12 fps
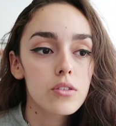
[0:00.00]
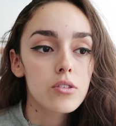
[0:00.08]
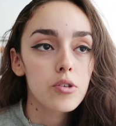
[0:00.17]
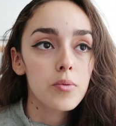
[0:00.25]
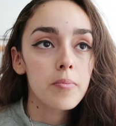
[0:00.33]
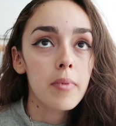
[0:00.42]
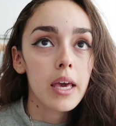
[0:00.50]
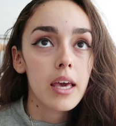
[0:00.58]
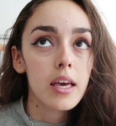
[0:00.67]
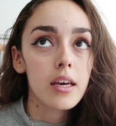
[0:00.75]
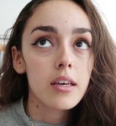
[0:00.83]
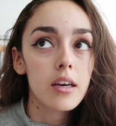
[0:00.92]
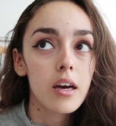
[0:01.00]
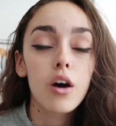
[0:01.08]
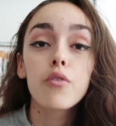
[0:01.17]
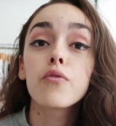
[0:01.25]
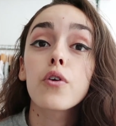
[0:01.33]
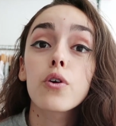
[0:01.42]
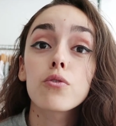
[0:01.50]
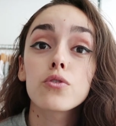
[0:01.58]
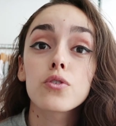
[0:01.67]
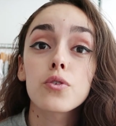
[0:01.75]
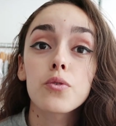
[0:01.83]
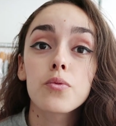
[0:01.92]
to make a photo
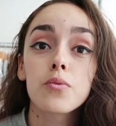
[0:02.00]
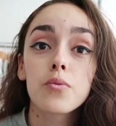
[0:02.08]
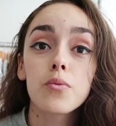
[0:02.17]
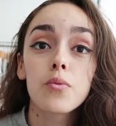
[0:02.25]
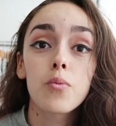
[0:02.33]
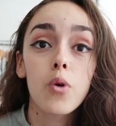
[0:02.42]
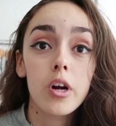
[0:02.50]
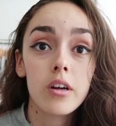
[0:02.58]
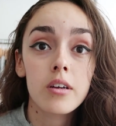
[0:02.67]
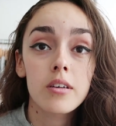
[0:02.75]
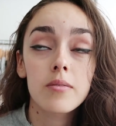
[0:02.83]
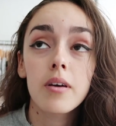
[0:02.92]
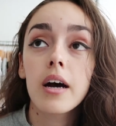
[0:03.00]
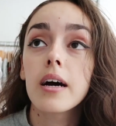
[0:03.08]
shoot work.